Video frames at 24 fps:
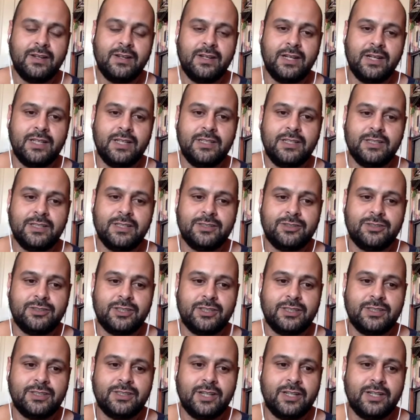industry
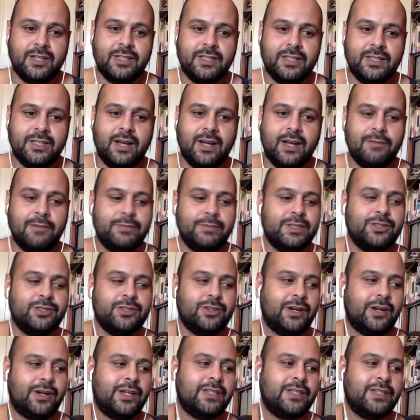started, I've been
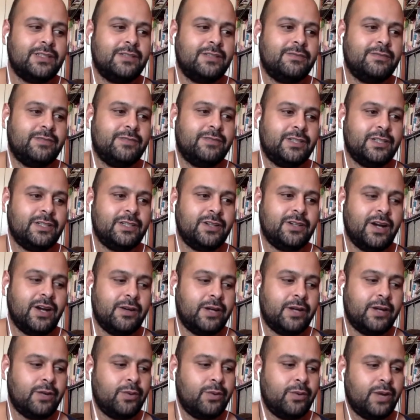trying to figure out
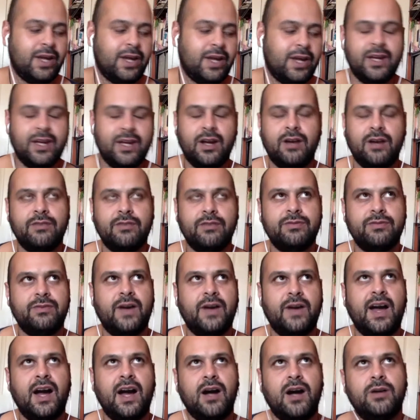a way of
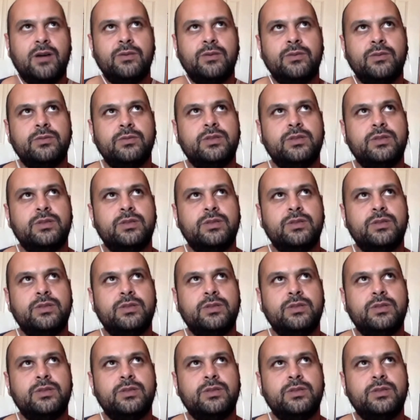how